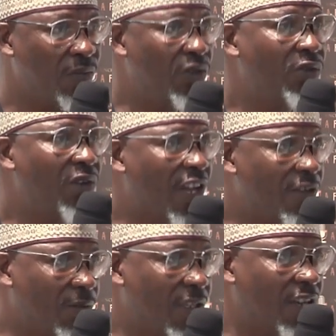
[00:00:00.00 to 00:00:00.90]
We should
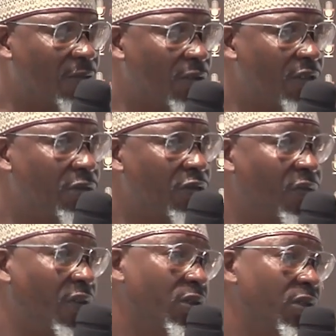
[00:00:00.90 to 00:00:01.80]
try as much as possible
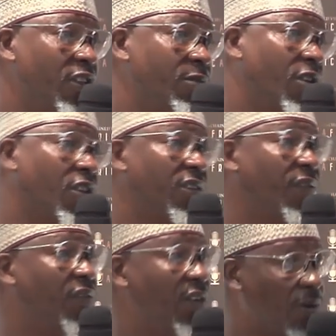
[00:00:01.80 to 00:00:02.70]
to follow things, because
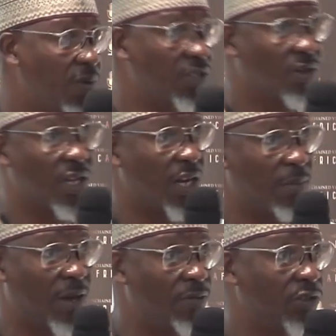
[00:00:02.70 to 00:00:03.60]
the freedom we're talking
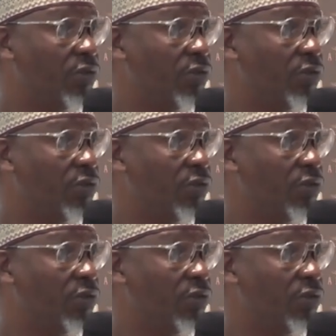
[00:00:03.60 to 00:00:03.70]
about,